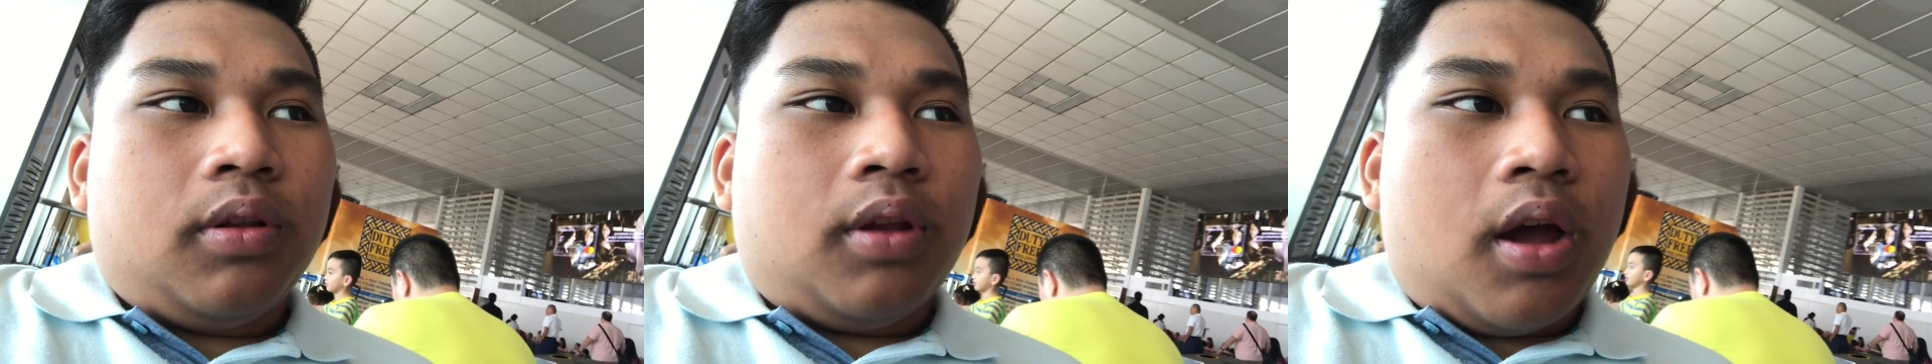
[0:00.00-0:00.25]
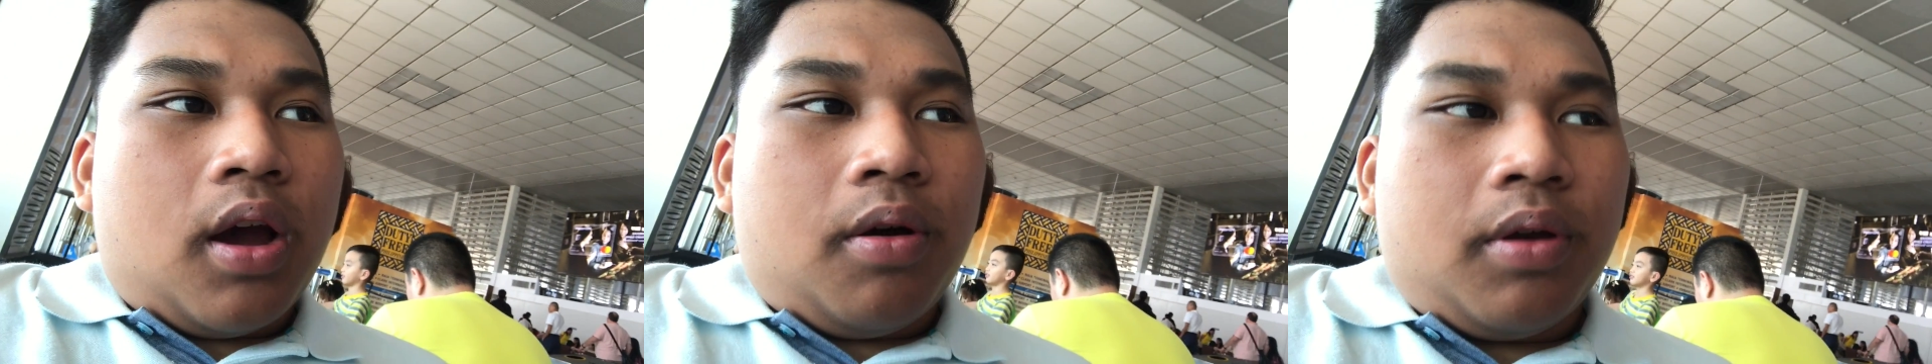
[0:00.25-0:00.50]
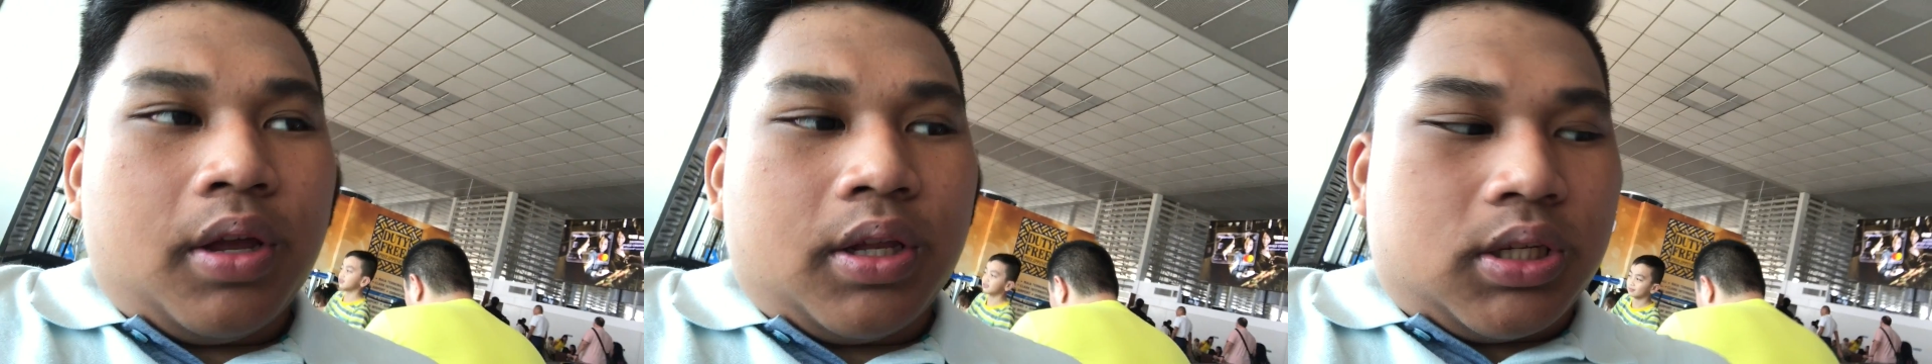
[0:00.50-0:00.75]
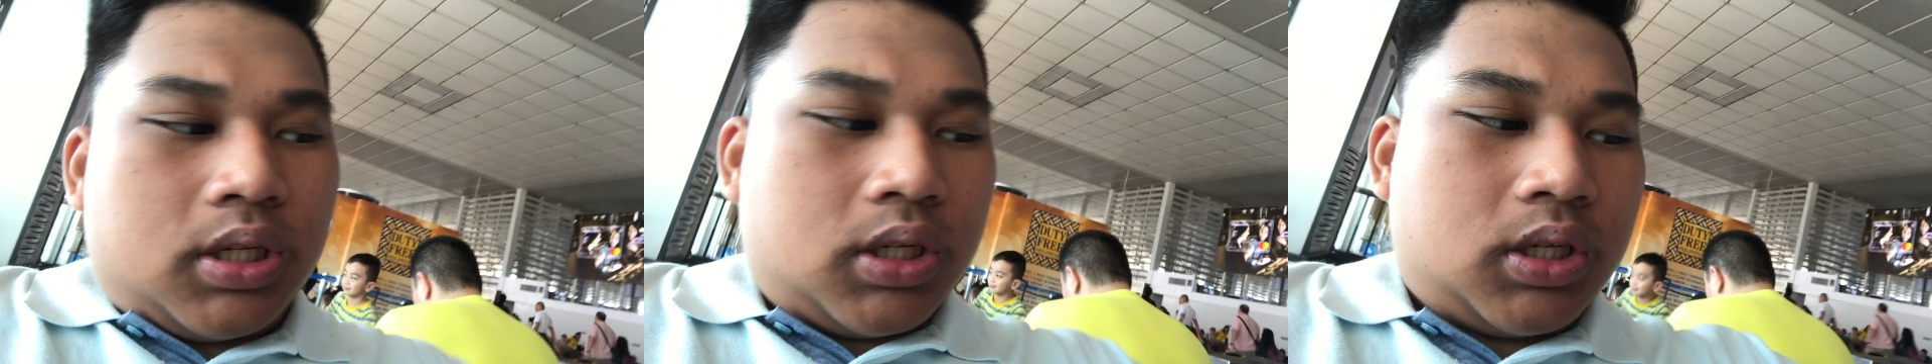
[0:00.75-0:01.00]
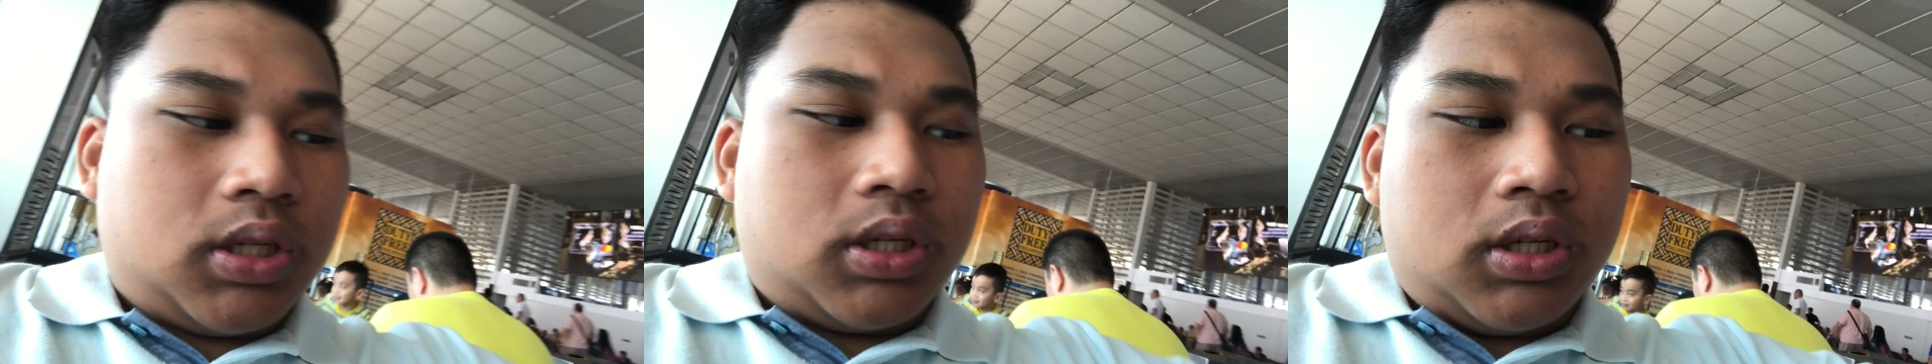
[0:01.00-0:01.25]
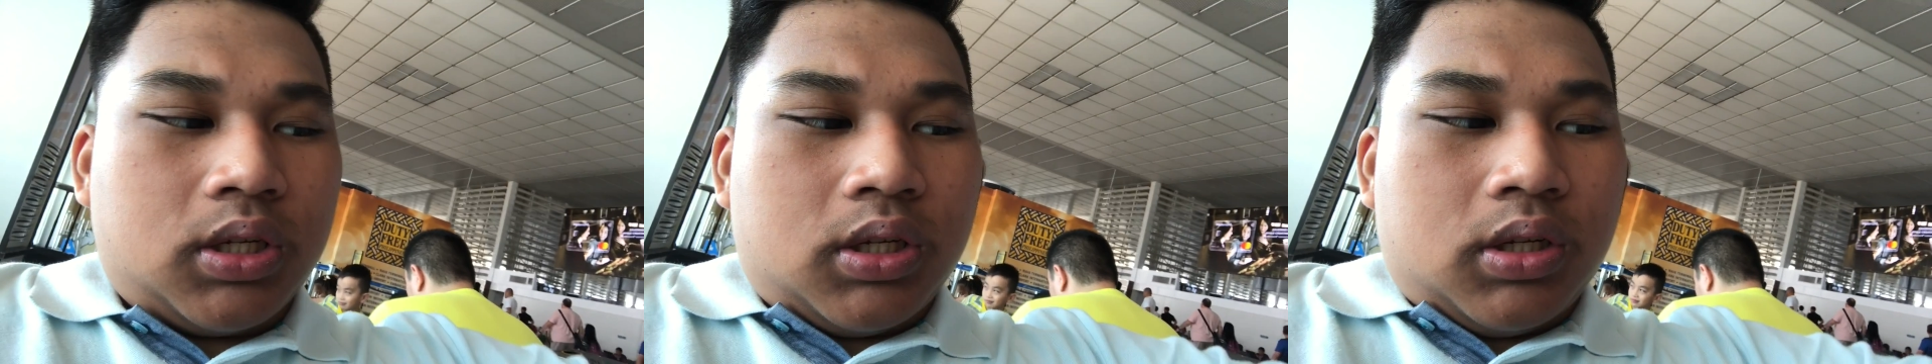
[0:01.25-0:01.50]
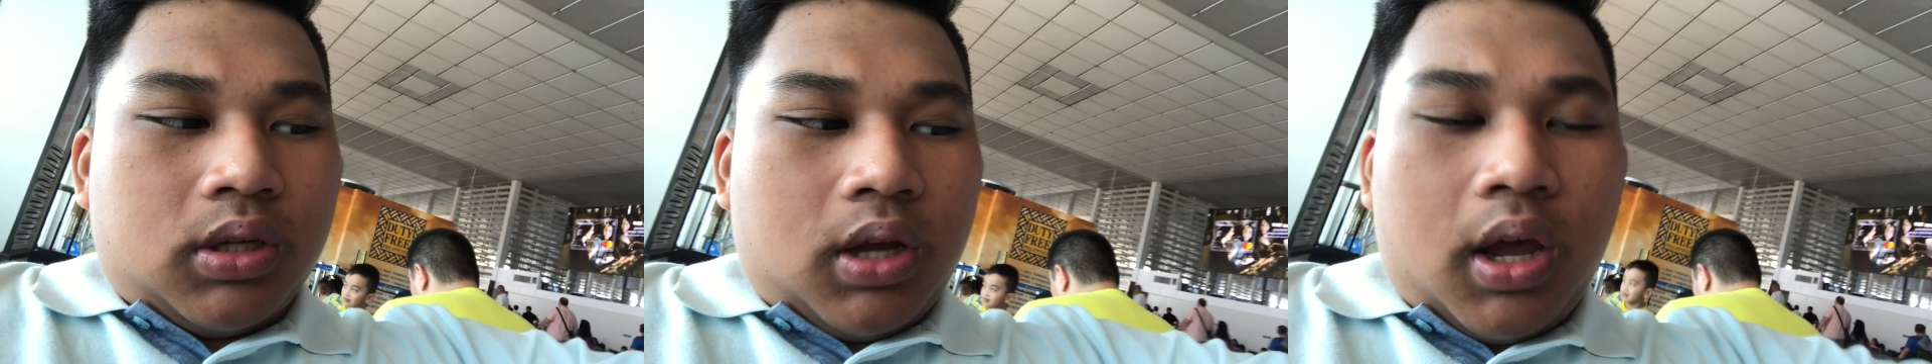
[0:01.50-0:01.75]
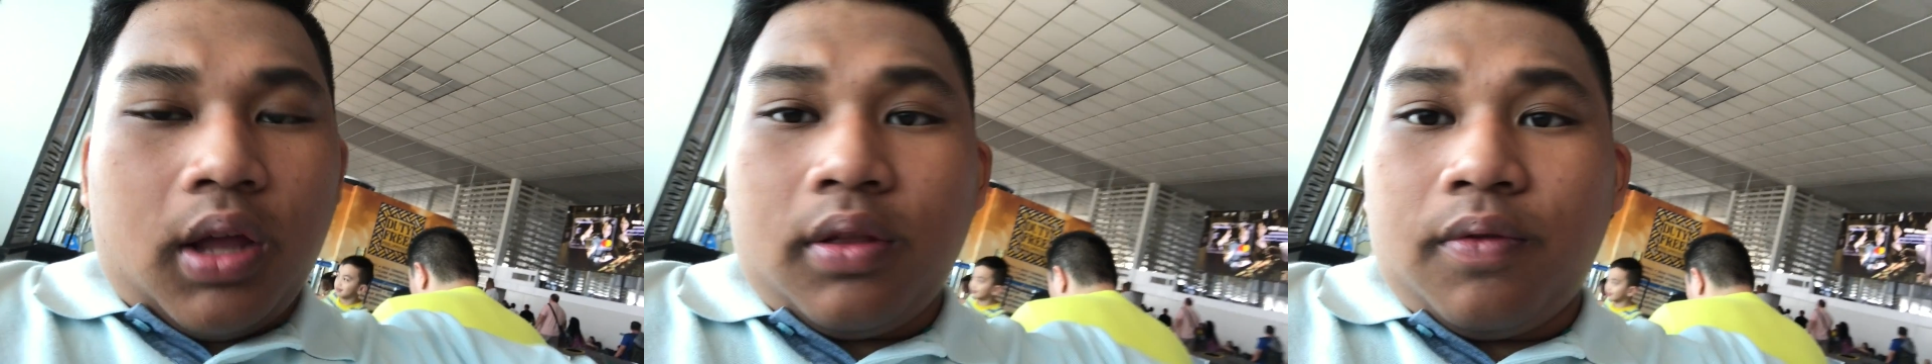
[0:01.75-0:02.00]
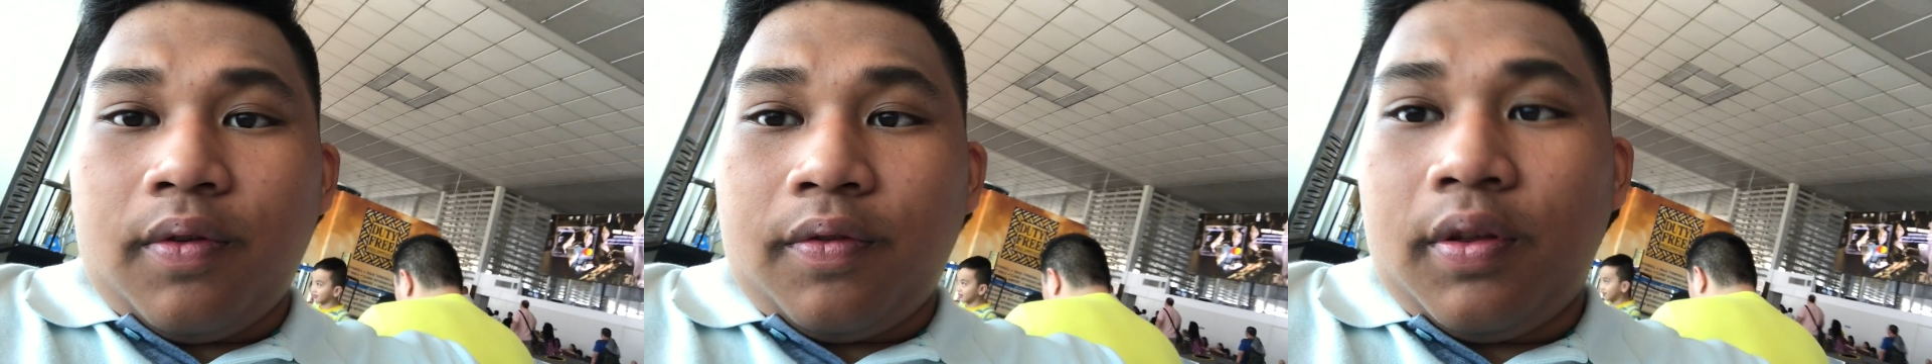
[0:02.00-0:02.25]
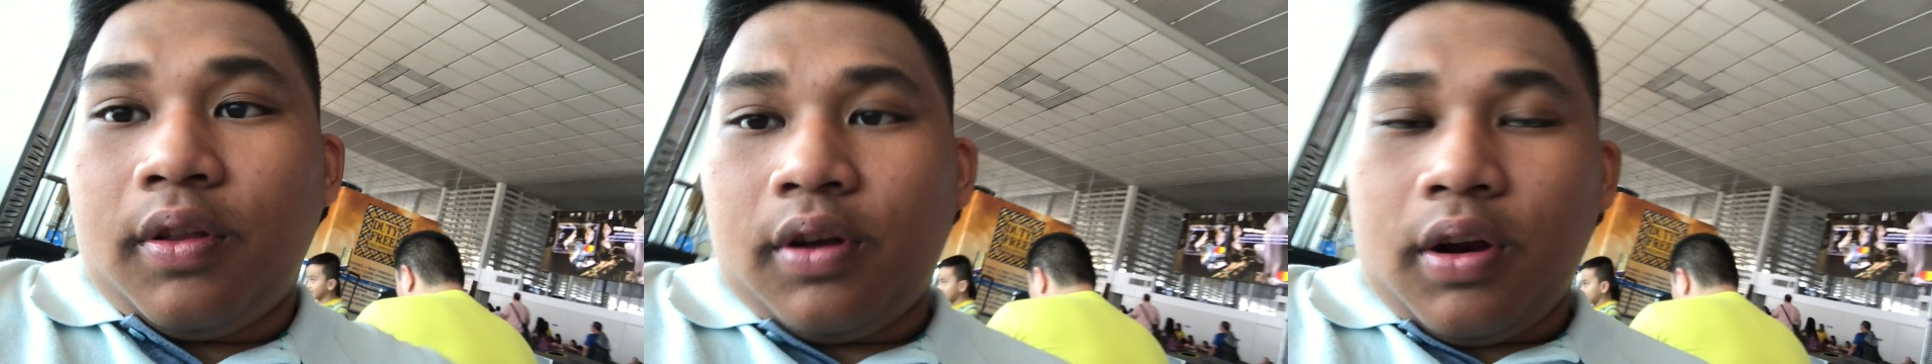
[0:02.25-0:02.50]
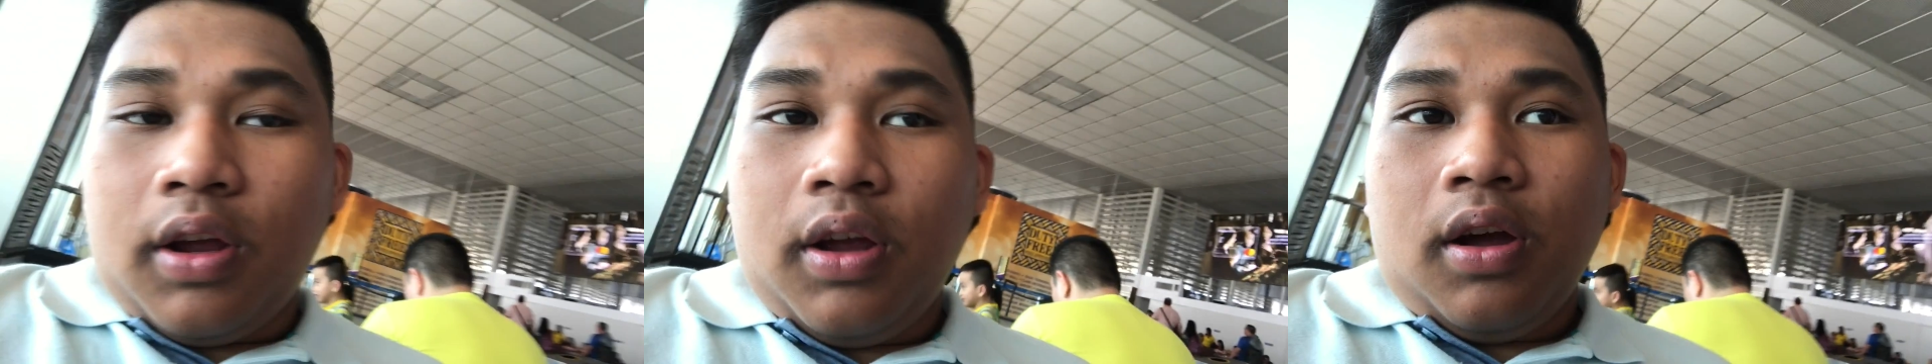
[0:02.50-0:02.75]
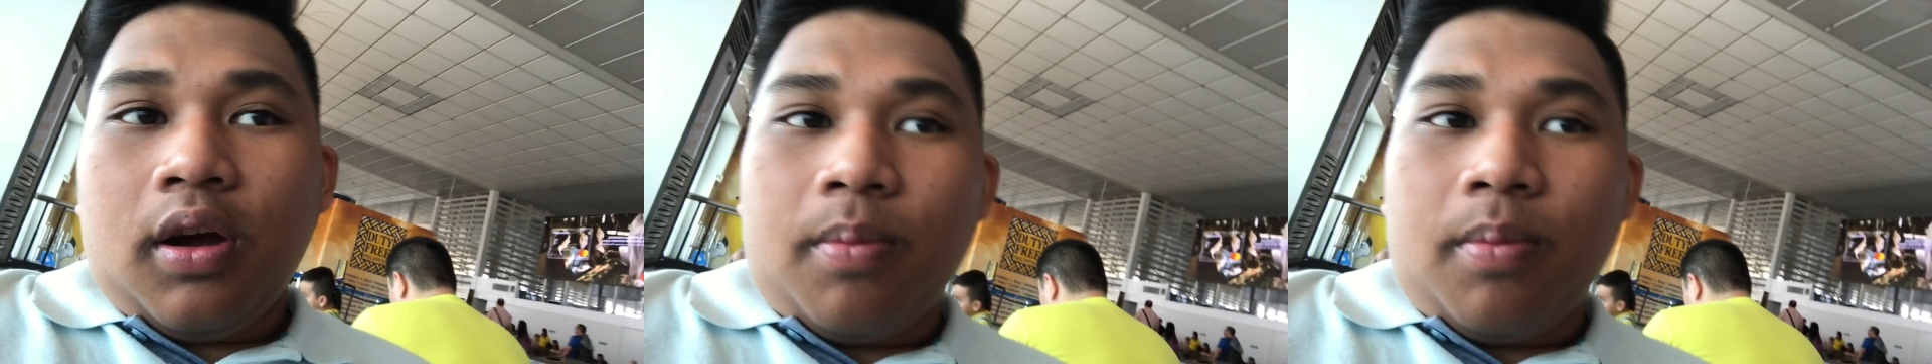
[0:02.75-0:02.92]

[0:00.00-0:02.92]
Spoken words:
now it's 8:53,